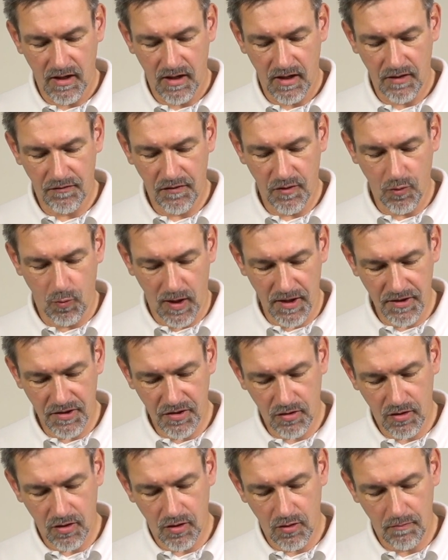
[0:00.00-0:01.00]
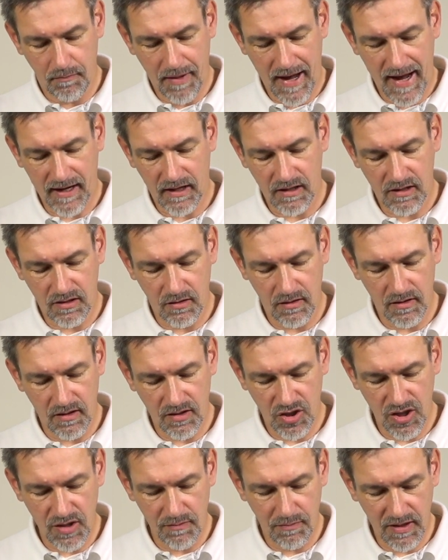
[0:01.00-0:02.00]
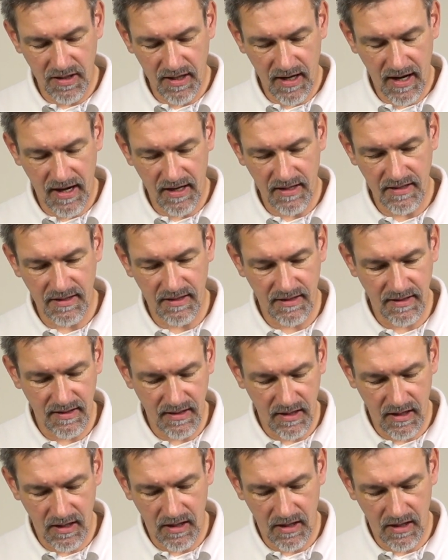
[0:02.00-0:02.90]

If you want to go back to the GPS